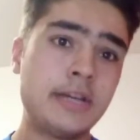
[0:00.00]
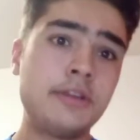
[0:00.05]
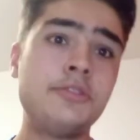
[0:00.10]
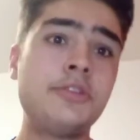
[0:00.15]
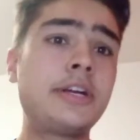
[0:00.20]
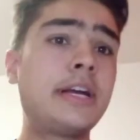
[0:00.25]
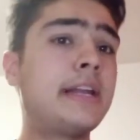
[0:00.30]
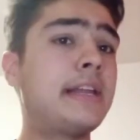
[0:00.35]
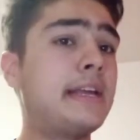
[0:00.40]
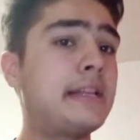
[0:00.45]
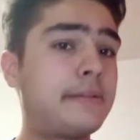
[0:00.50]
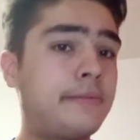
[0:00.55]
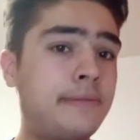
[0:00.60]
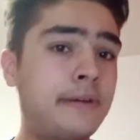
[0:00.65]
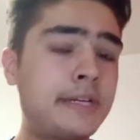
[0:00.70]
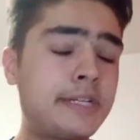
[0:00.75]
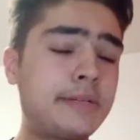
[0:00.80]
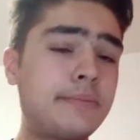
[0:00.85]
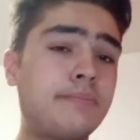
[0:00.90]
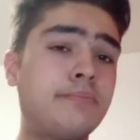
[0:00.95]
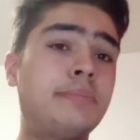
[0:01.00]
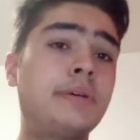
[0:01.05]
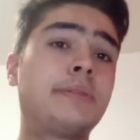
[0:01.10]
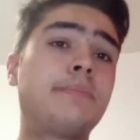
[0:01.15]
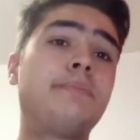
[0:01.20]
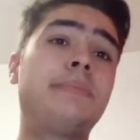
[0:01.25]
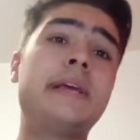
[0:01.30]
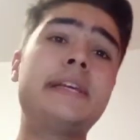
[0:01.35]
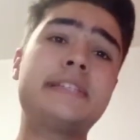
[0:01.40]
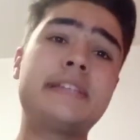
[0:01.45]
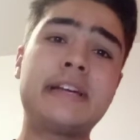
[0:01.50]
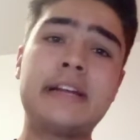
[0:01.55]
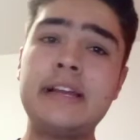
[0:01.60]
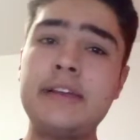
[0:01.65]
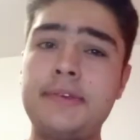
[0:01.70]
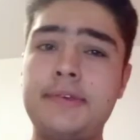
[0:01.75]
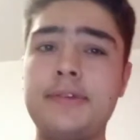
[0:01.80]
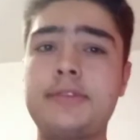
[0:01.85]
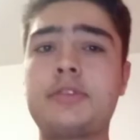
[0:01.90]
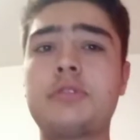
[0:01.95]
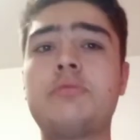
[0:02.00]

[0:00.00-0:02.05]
You can eat fish, but basically you need